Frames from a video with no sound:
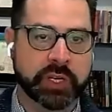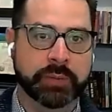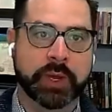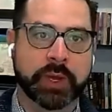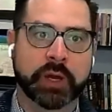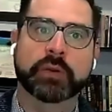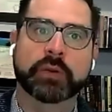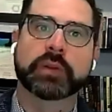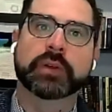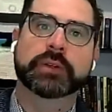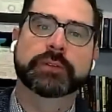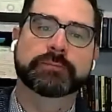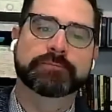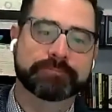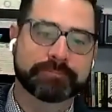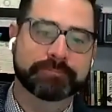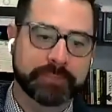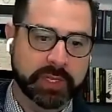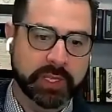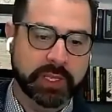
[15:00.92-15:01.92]
situation
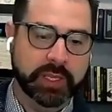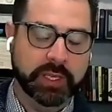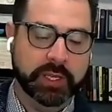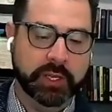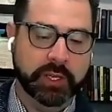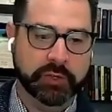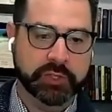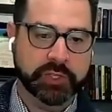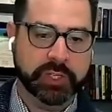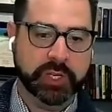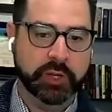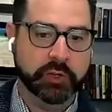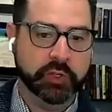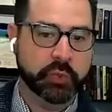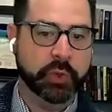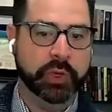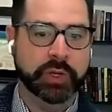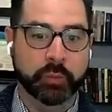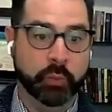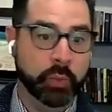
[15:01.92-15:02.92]
about
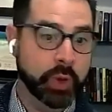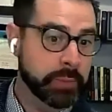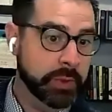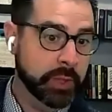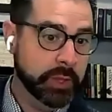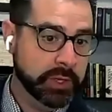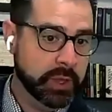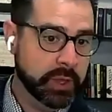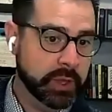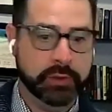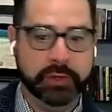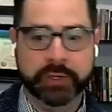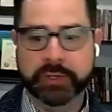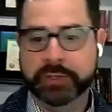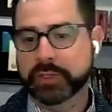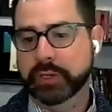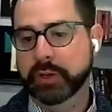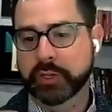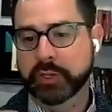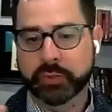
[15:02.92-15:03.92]
here's what $1
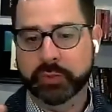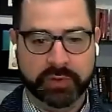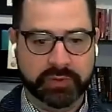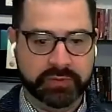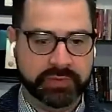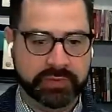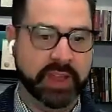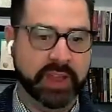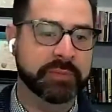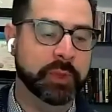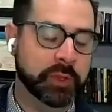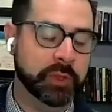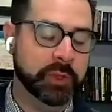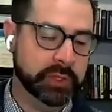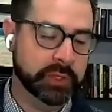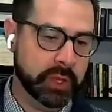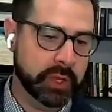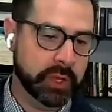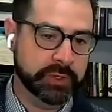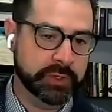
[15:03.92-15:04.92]
million does, here's what
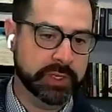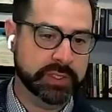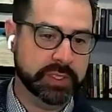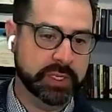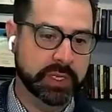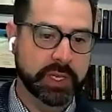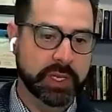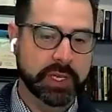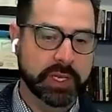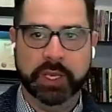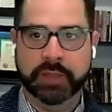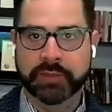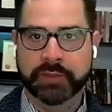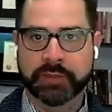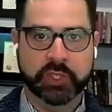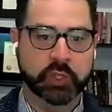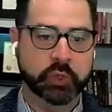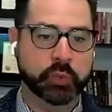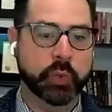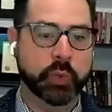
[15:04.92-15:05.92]
$5 million does.
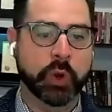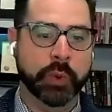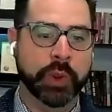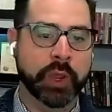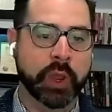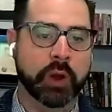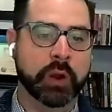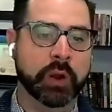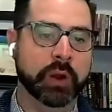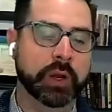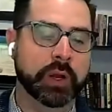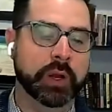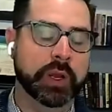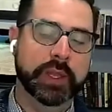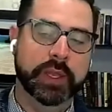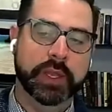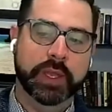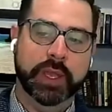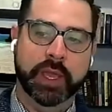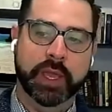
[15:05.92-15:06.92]
And this is where we
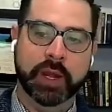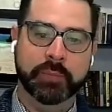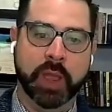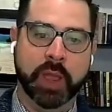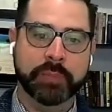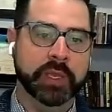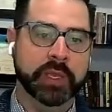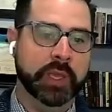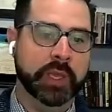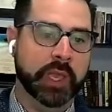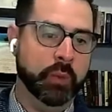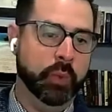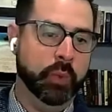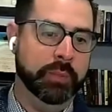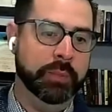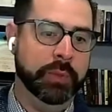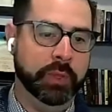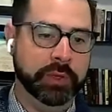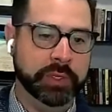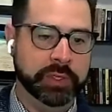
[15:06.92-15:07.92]
are. And it might
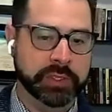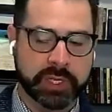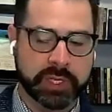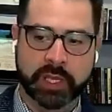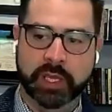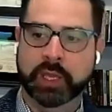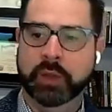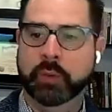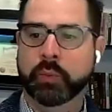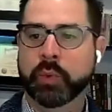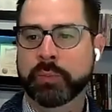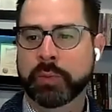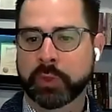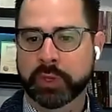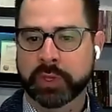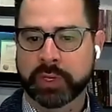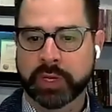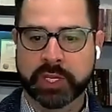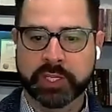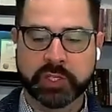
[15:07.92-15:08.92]
be, hey, 1 million
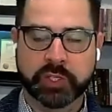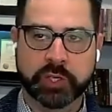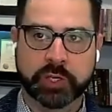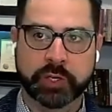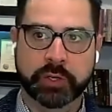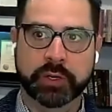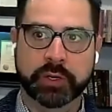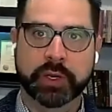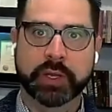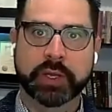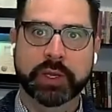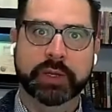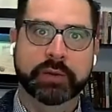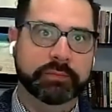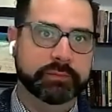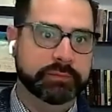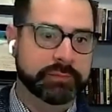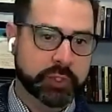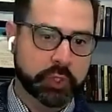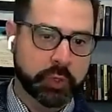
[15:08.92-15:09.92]
today, 1 million next
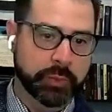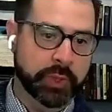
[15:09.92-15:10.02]
year,